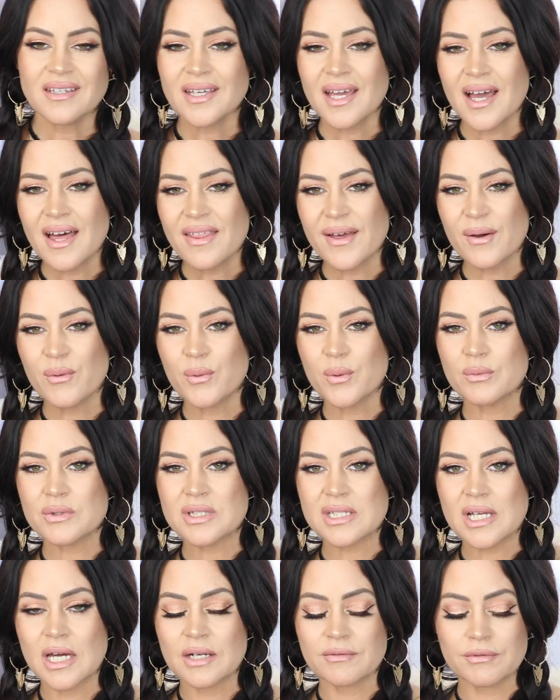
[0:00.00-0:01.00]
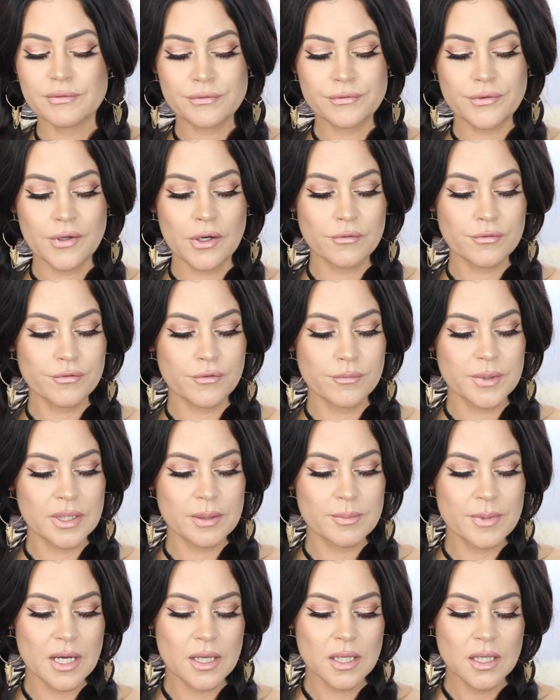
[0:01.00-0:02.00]
Yeah, that one was kind of a fail for
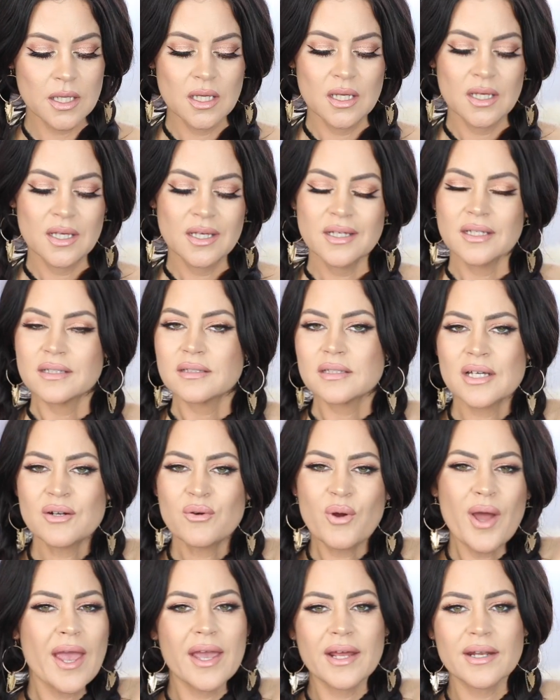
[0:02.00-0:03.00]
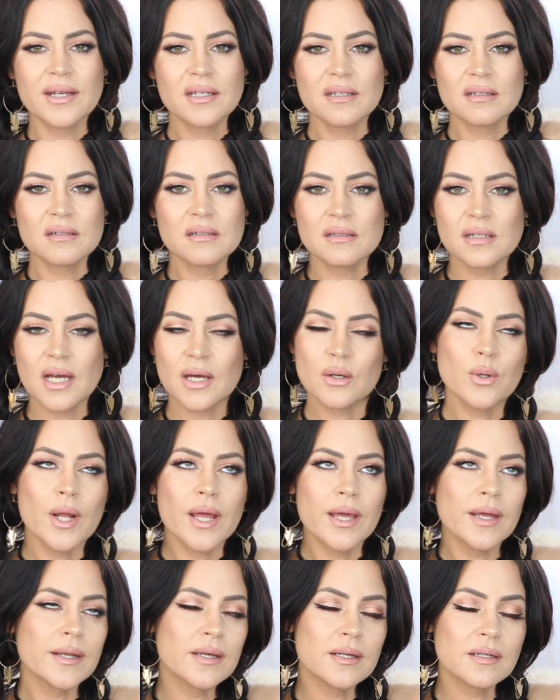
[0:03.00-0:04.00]
me, but I don't hate it. I don't
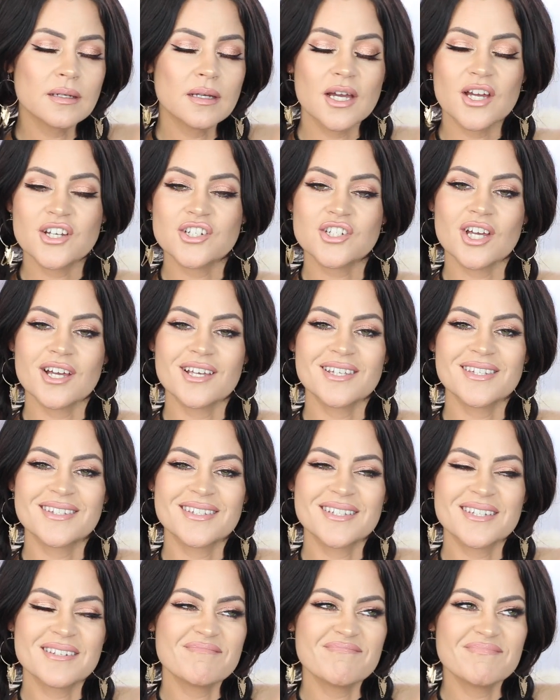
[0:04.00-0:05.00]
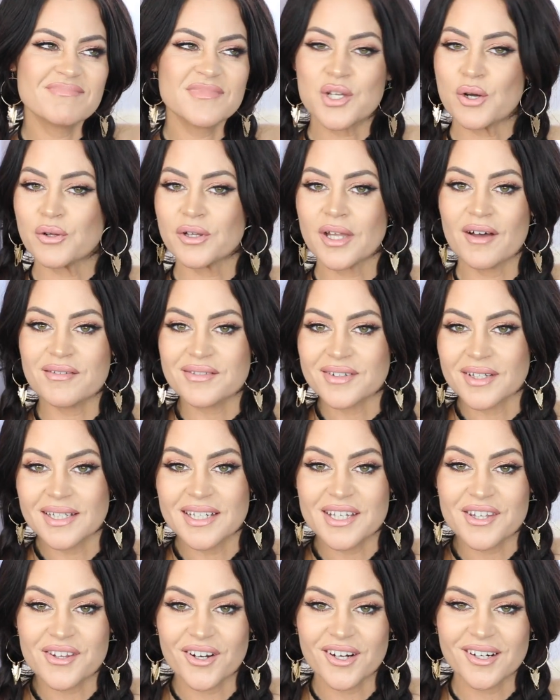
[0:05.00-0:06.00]
hate it. I just don't love it
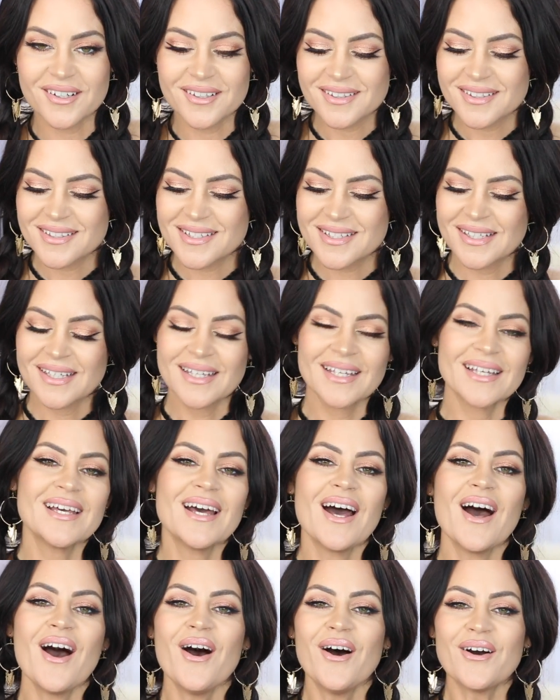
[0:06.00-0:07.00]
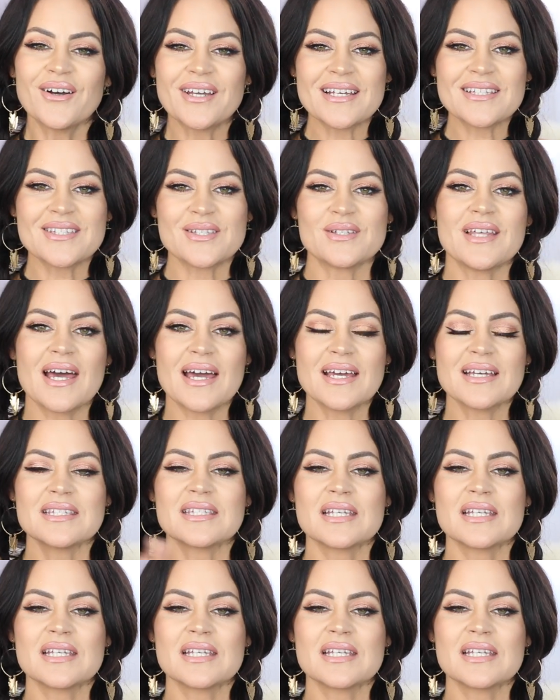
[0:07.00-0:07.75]
either. Okay, so that